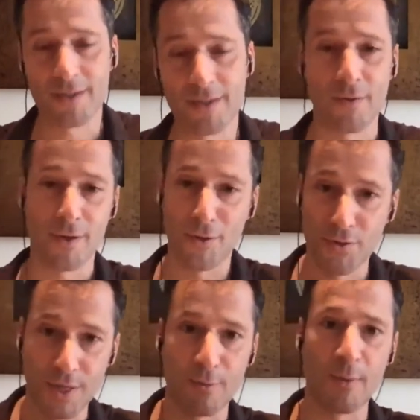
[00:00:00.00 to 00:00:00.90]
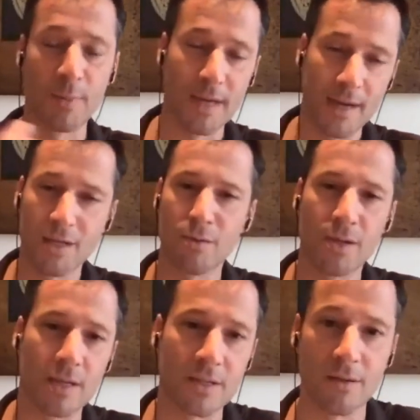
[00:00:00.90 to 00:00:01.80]
So they're using our API to
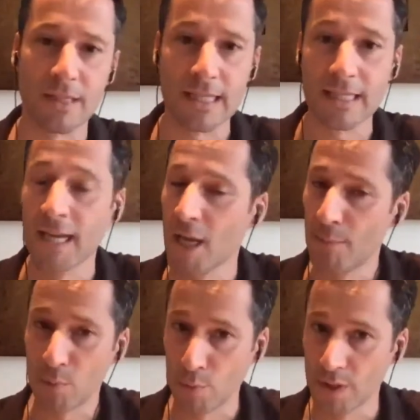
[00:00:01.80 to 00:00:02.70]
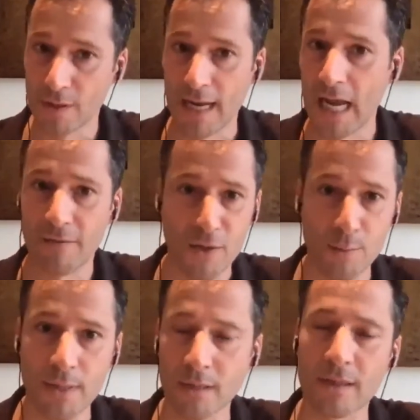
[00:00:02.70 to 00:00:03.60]
ingest content, but we don't have
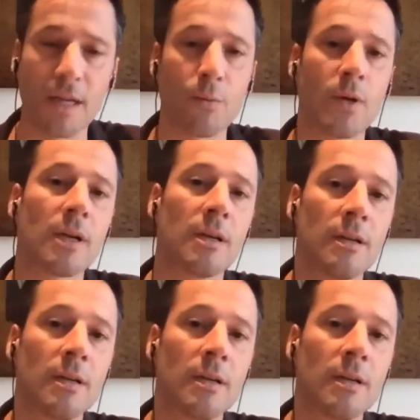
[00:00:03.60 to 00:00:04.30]
Hubii.network.